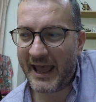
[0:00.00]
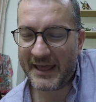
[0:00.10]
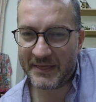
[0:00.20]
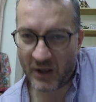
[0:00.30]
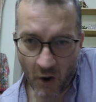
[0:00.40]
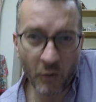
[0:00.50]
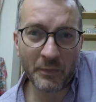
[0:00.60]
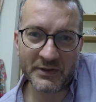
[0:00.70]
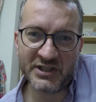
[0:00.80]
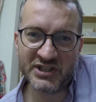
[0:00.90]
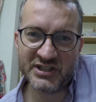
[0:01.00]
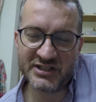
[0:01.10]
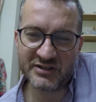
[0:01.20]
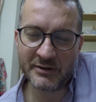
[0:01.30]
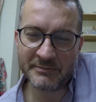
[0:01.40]
the whole partition is
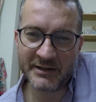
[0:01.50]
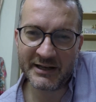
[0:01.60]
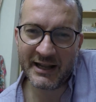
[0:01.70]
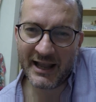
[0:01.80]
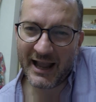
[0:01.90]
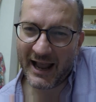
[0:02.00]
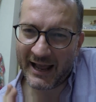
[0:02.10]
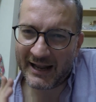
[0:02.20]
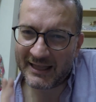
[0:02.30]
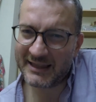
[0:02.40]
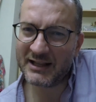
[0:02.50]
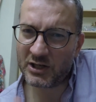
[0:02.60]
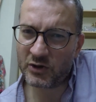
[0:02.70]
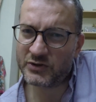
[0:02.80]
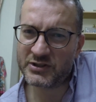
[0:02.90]
encrypted. And I think
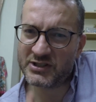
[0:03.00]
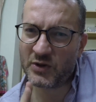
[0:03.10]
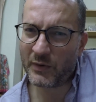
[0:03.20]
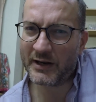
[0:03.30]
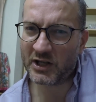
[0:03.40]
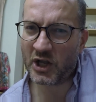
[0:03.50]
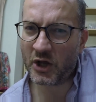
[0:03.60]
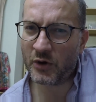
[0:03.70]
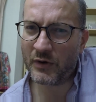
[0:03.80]
LUKS is the way to go.